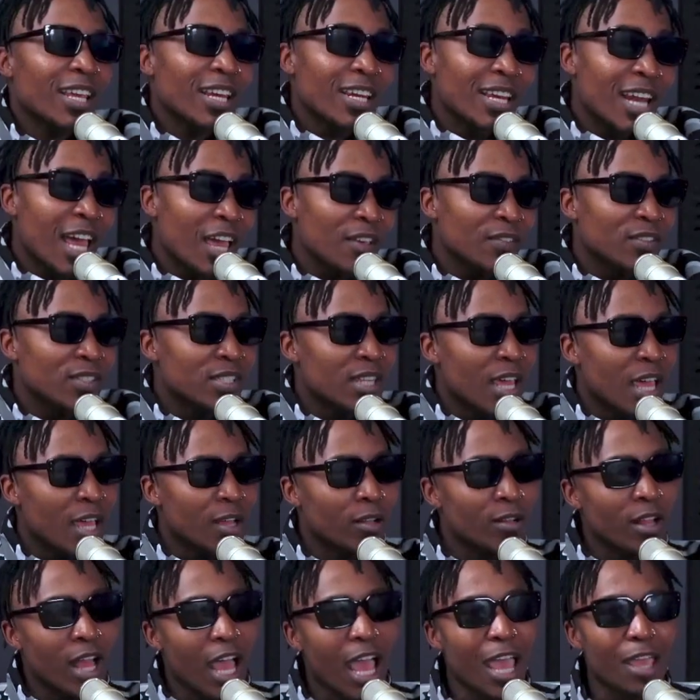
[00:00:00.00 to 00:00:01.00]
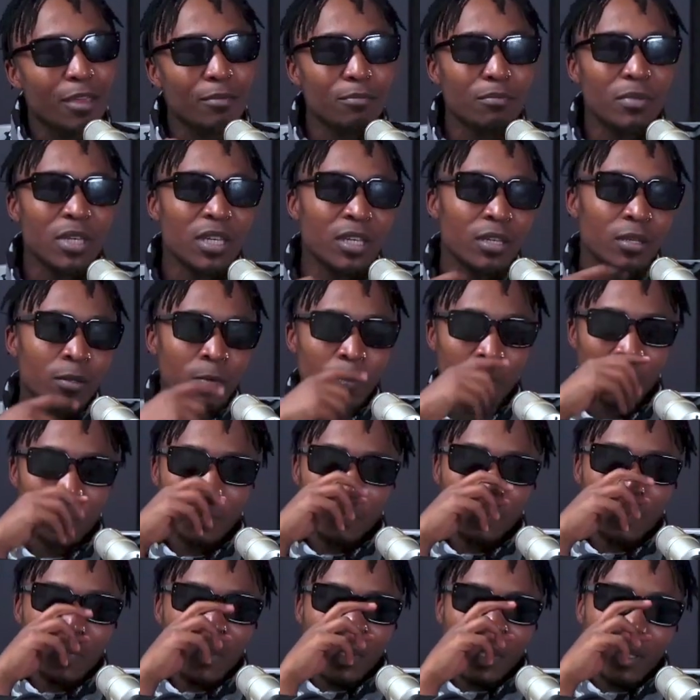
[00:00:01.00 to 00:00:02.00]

say lifestyle, I mean,